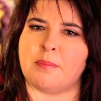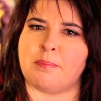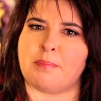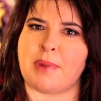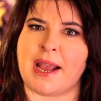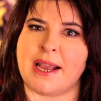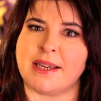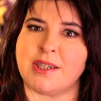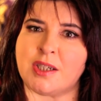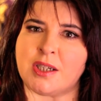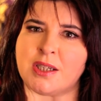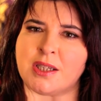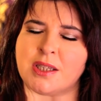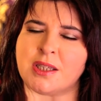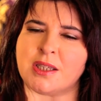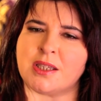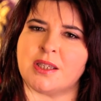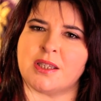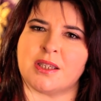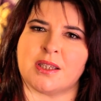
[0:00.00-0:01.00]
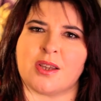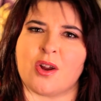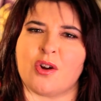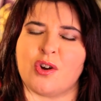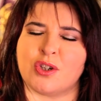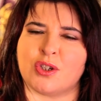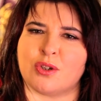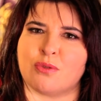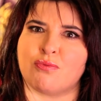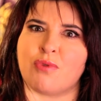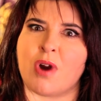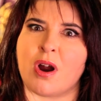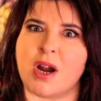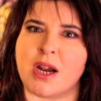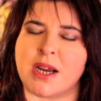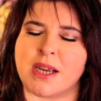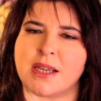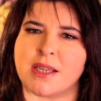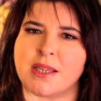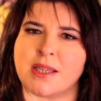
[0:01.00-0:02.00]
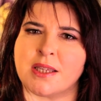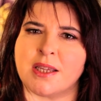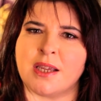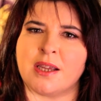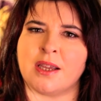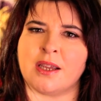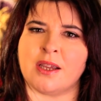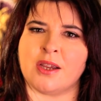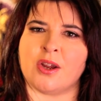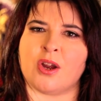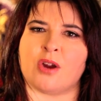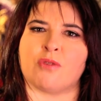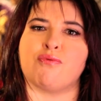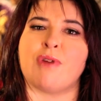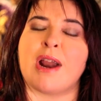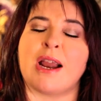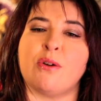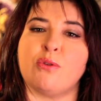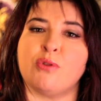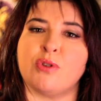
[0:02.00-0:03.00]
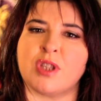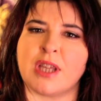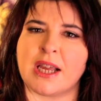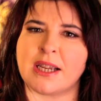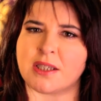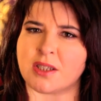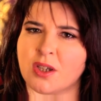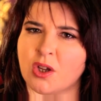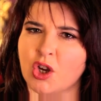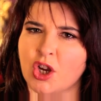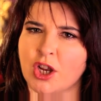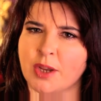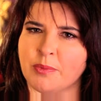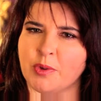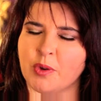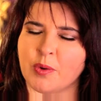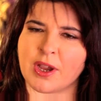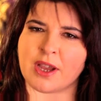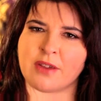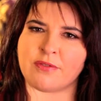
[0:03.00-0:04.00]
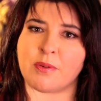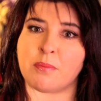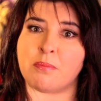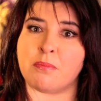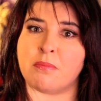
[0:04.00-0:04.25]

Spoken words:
passions start to rise. Around that time, you have